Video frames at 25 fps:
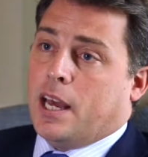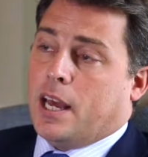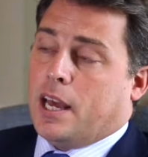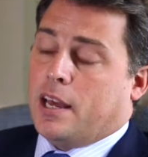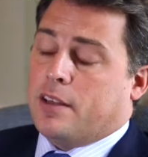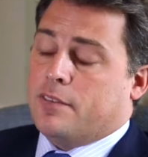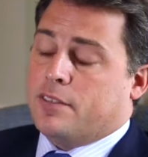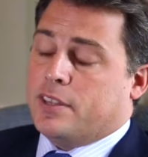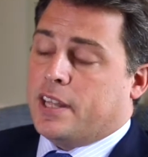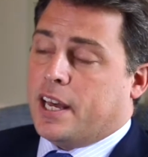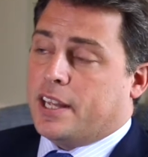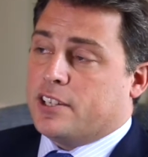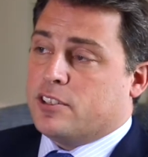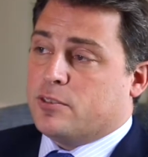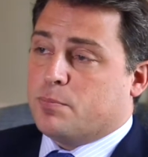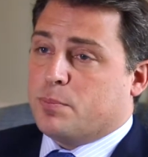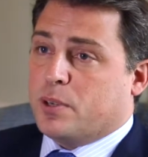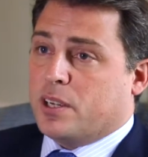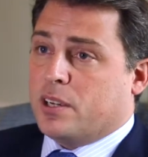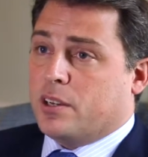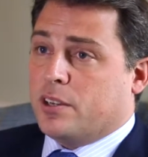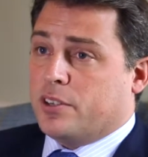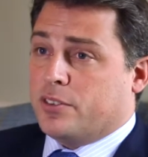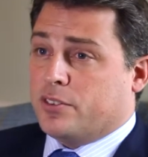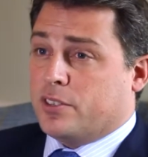And that's
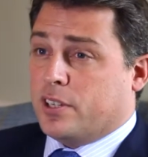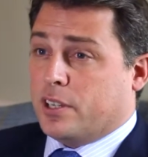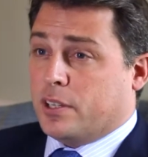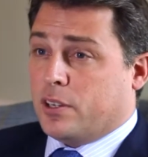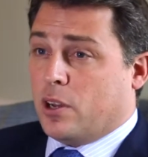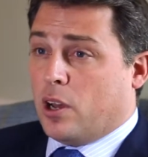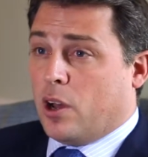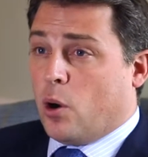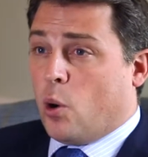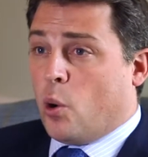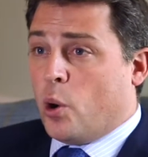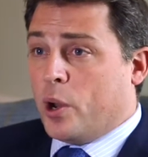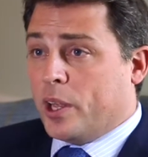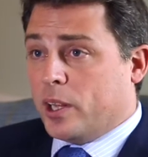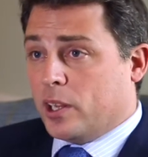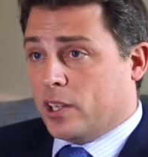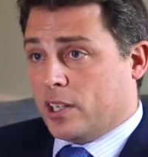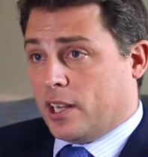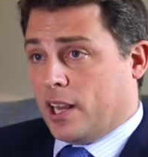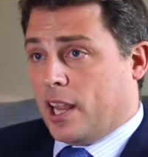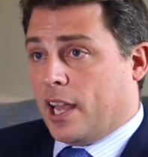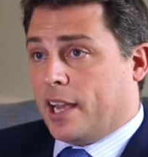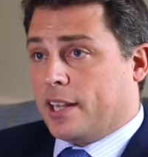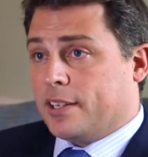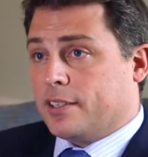because the oil
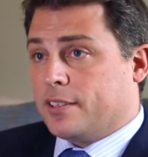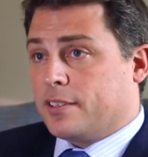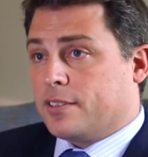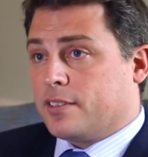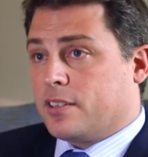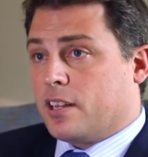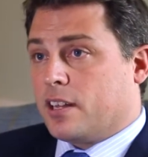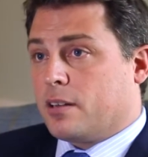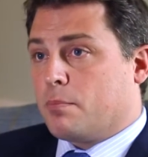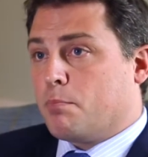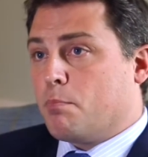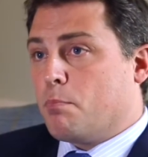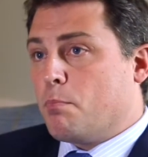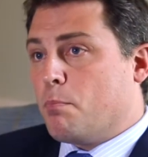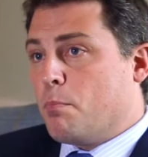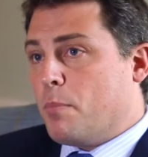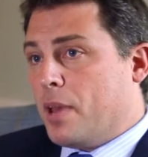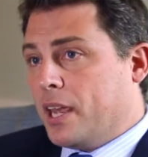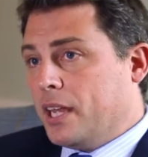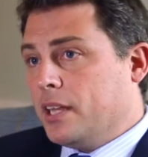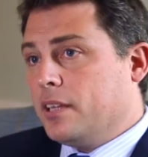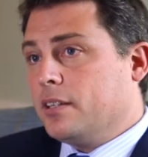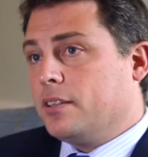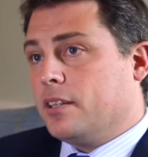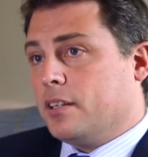glands that
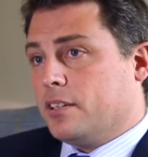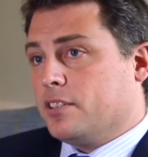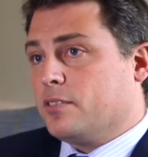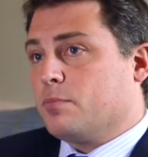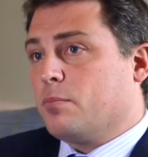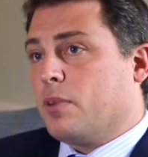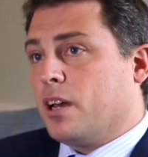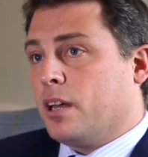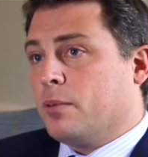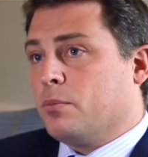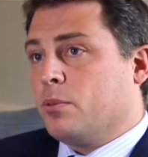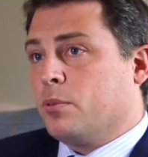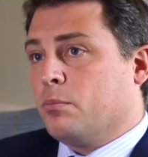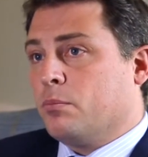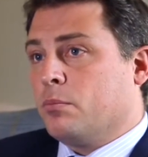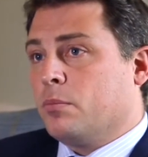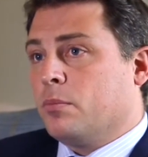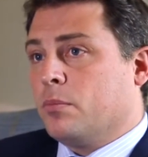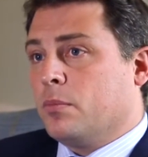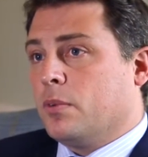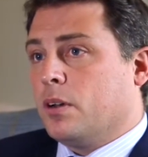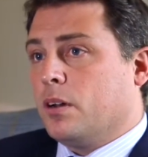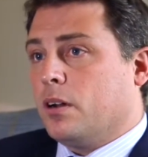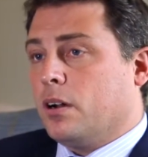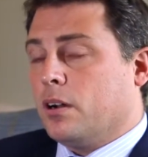make this meibum
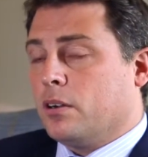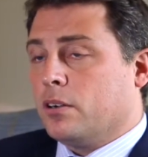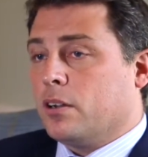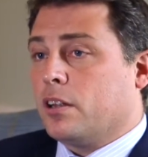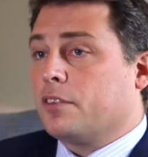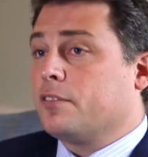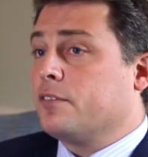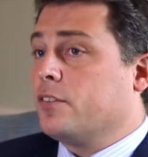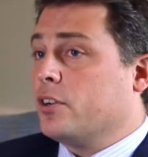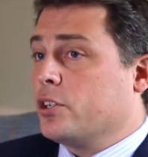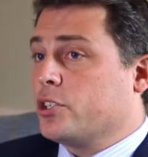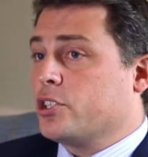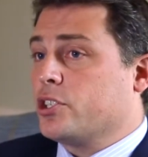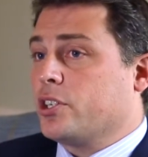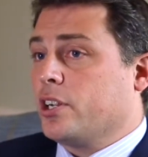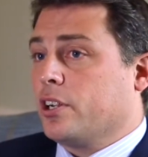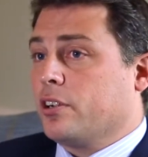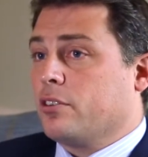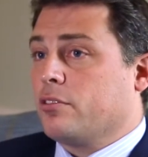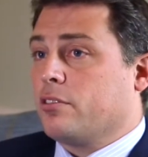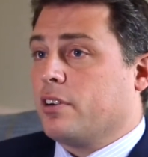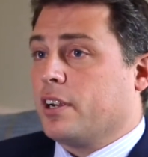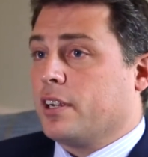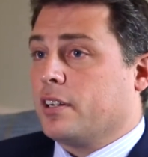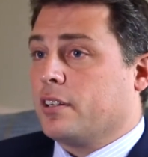are not
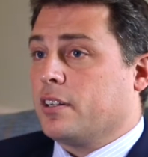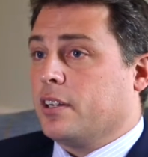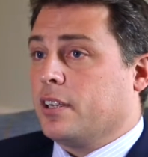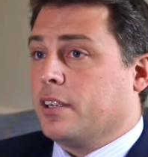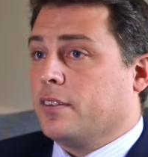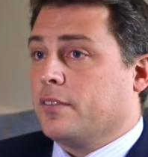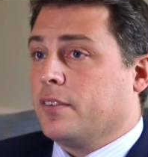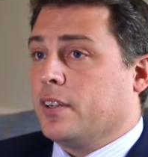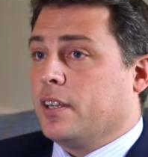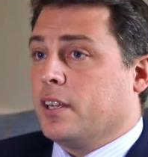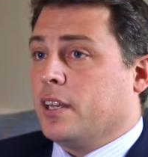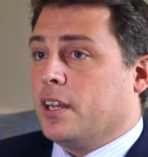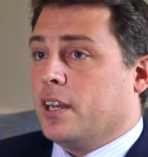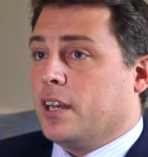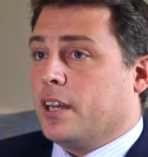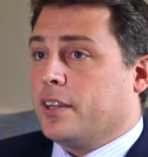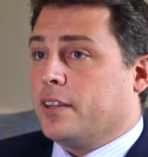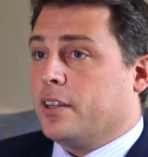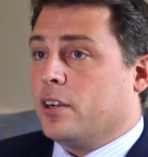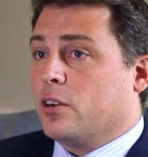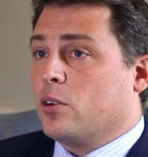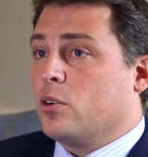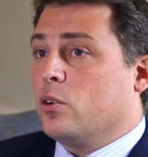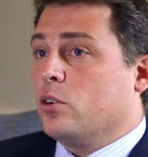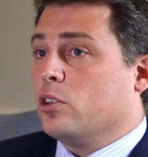functioning correctly.
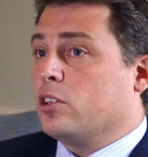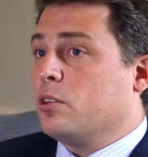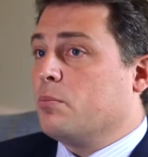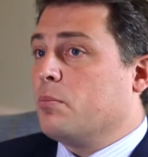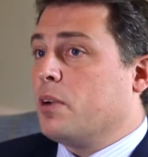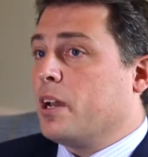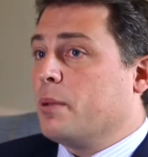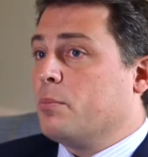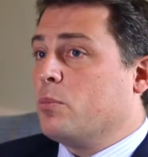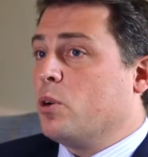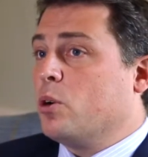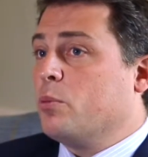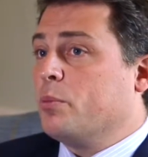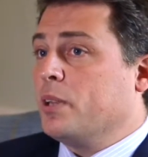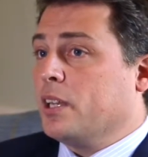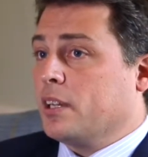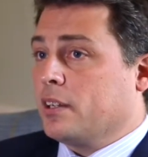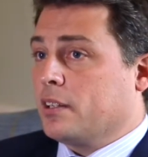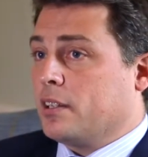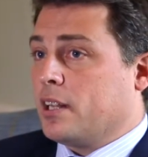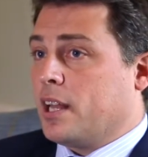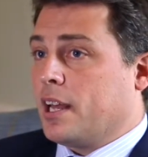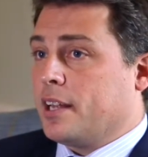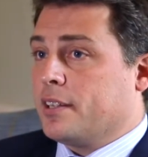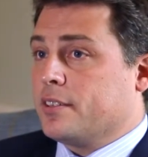And they're called the
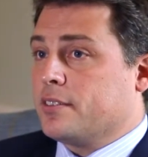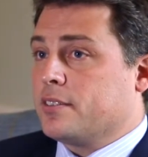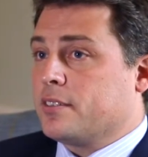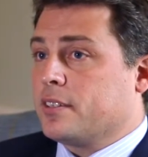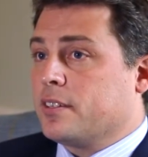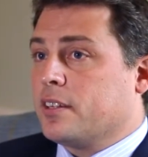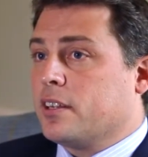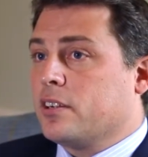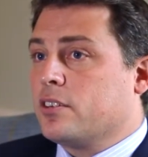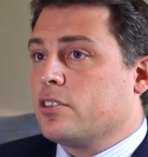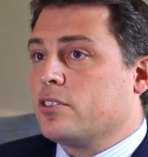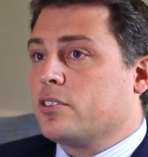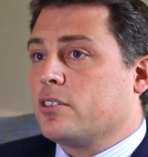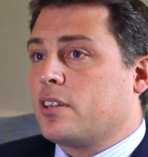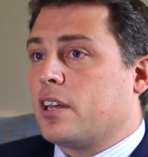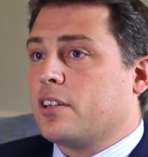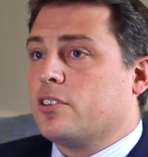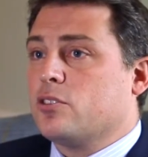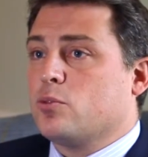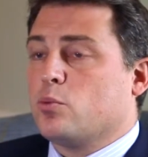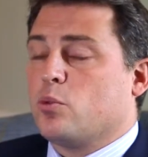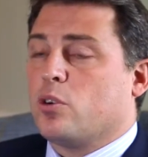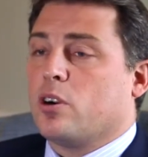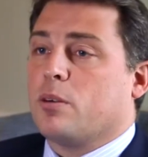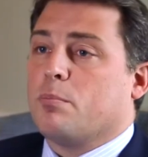meibomian glands. And
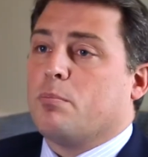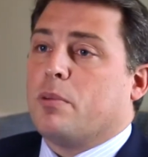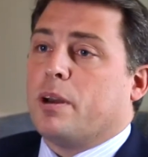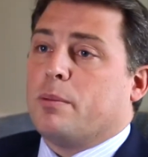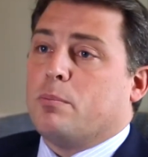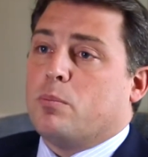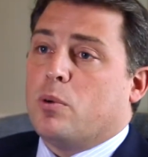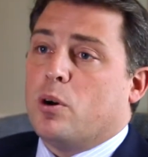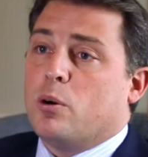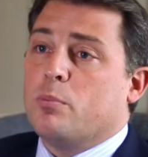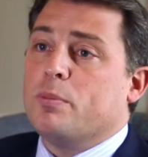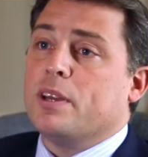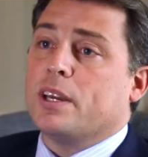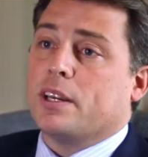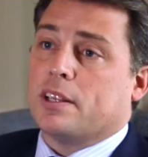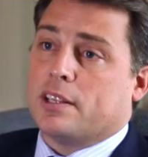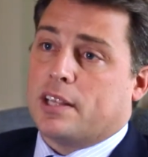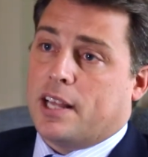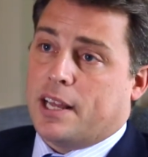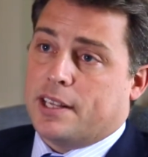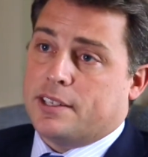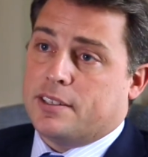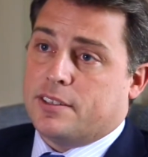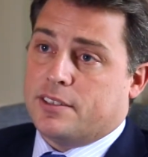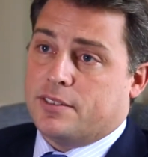that's where meibomian
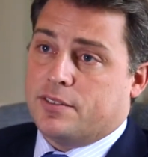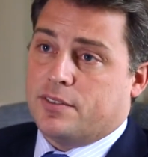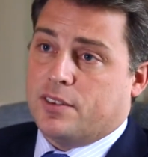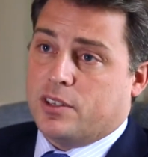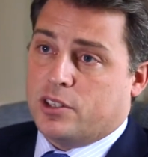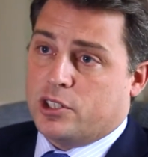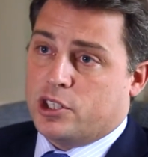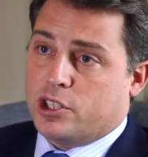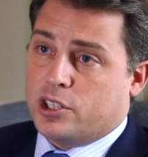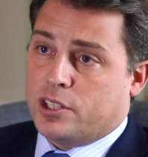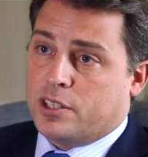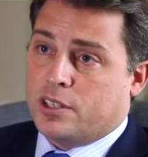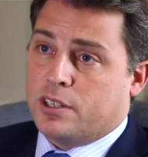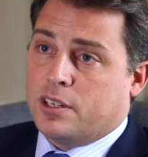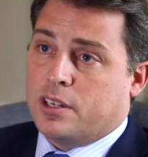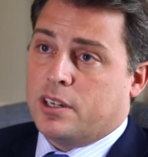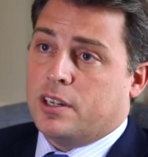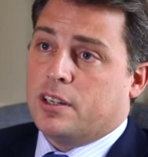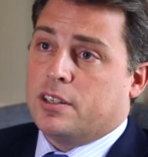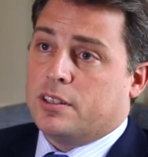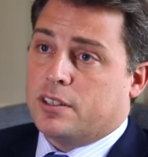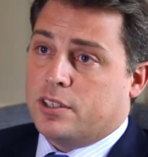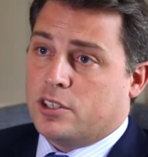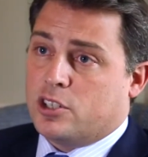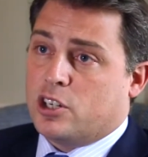gland dysfunction,
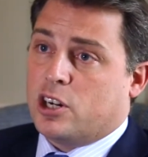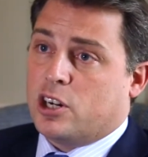the